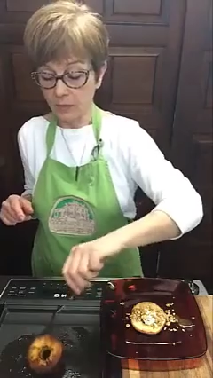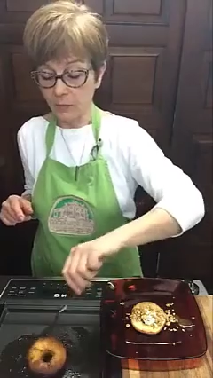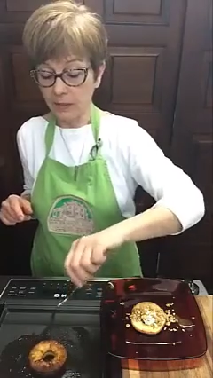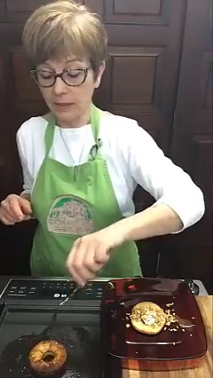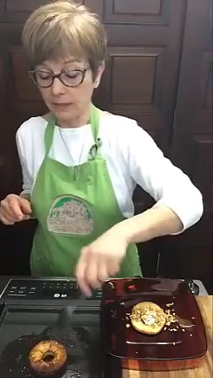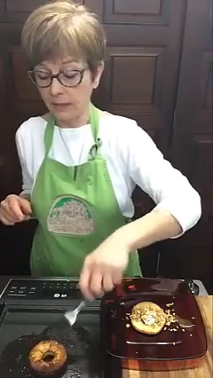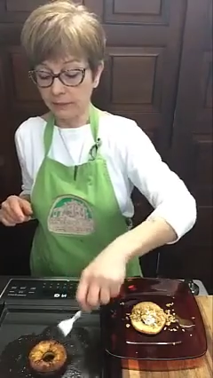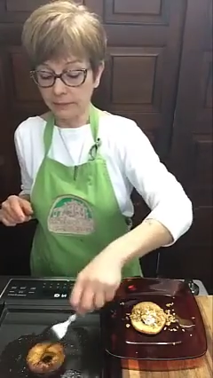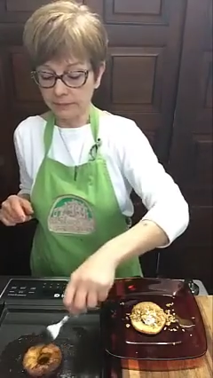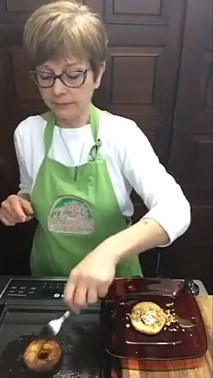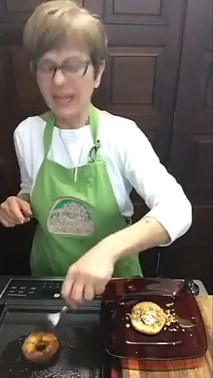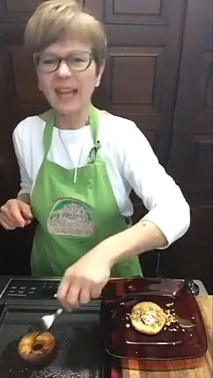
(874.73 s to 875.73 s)
you're making.
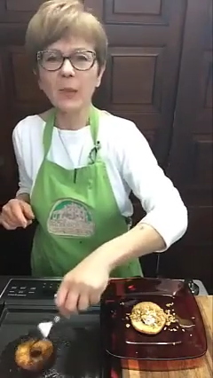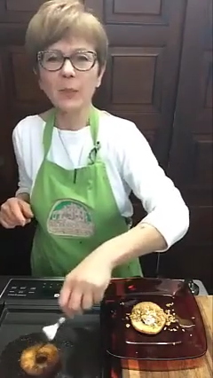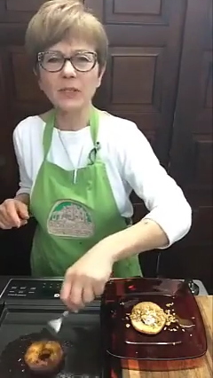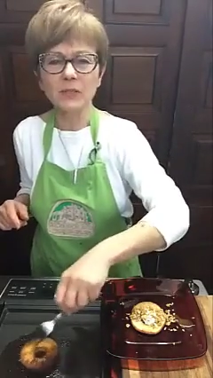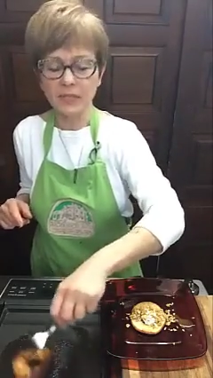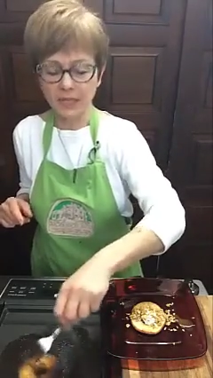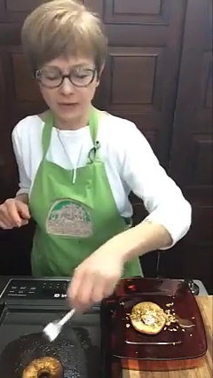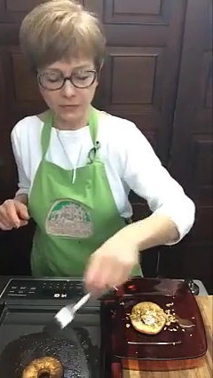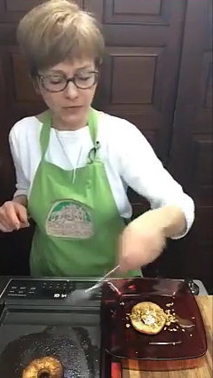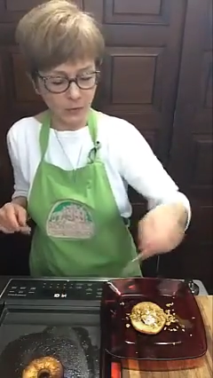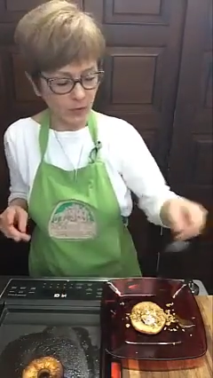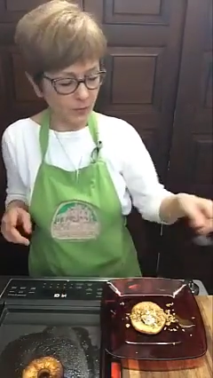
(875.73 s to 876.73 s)
Happens to
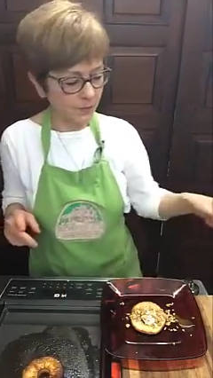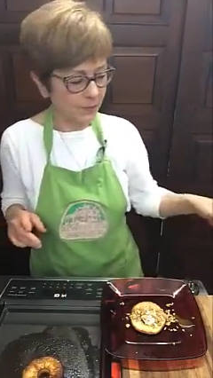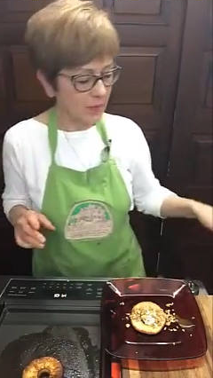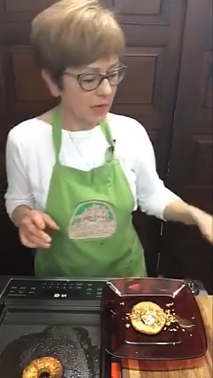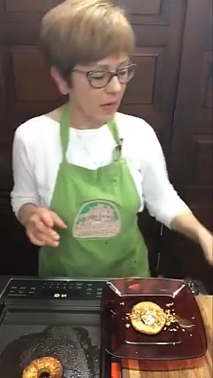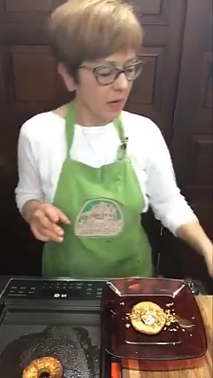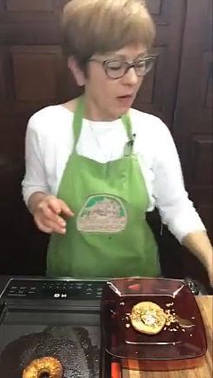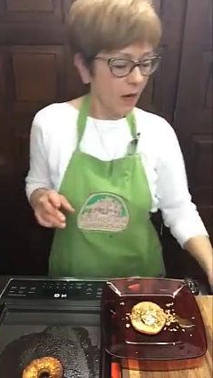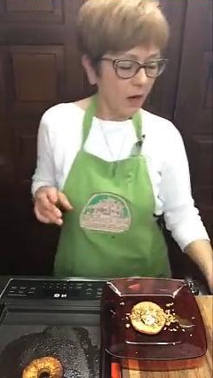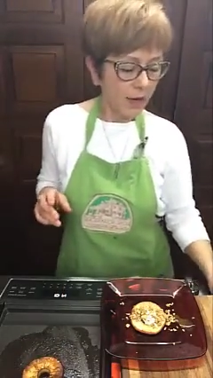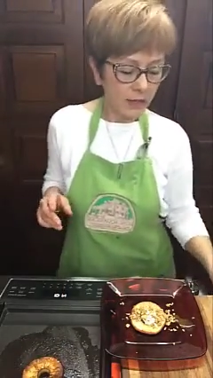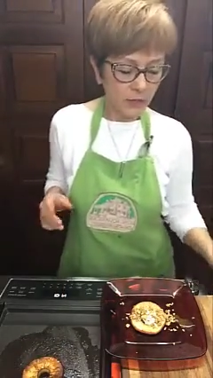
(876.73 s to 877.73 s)
everyone.
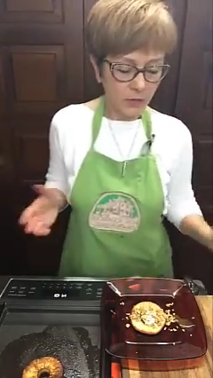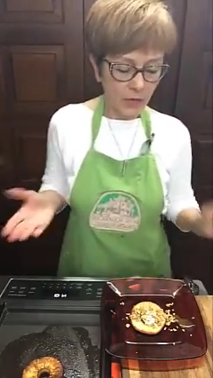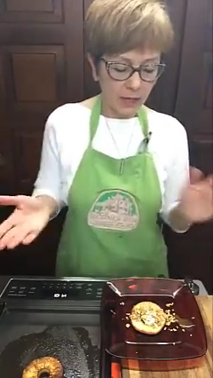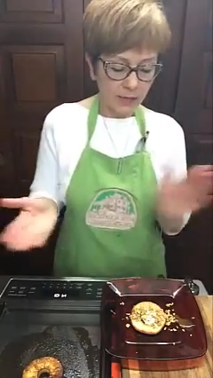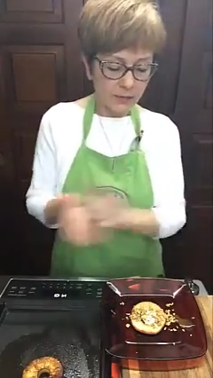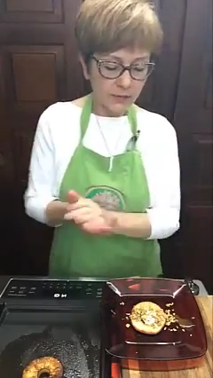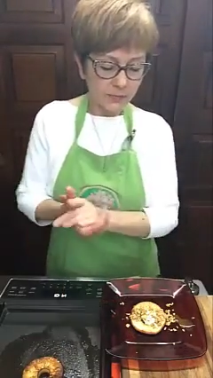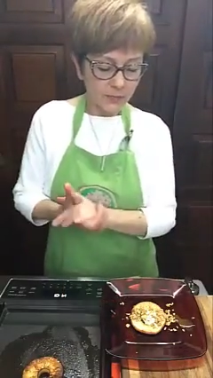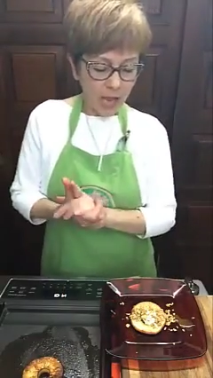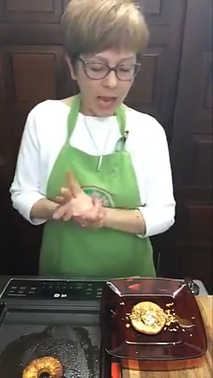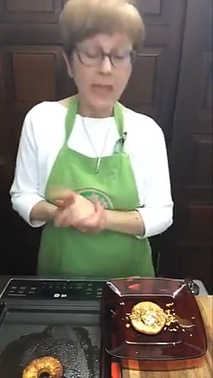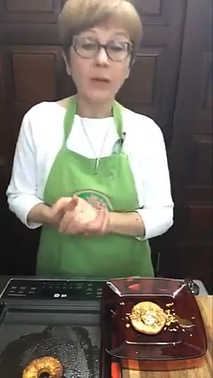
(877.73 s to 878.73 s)
All right, you guys,
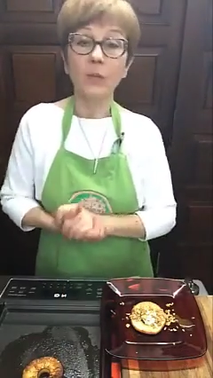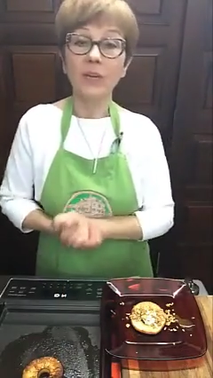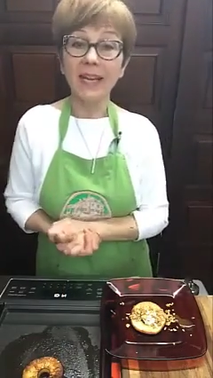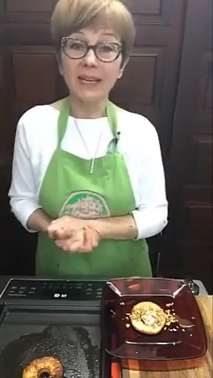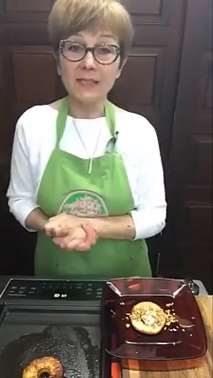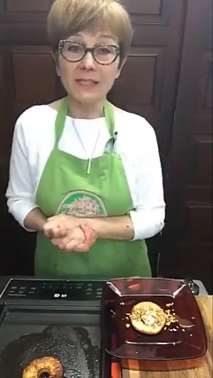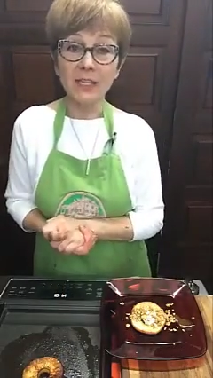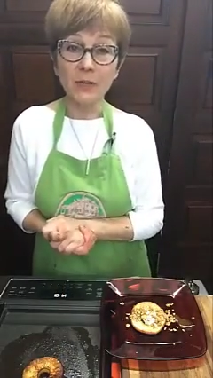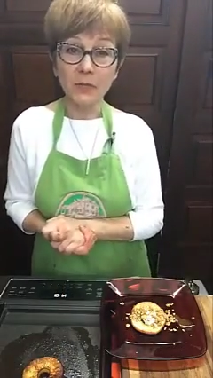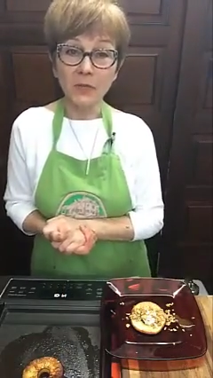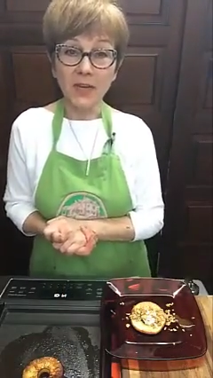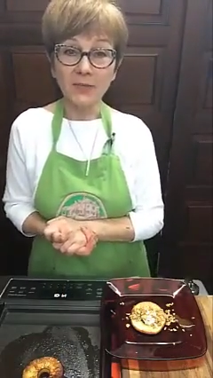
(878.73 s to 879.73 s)
I am Nancy, your
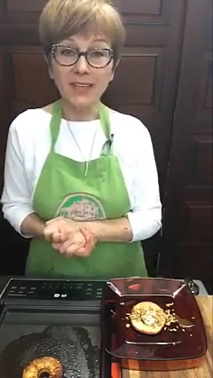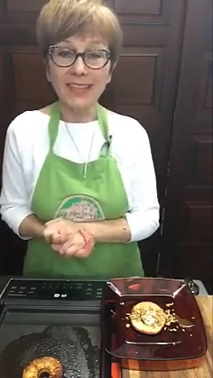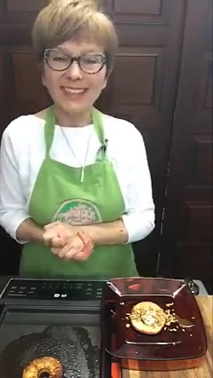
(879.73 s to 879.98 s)
favorite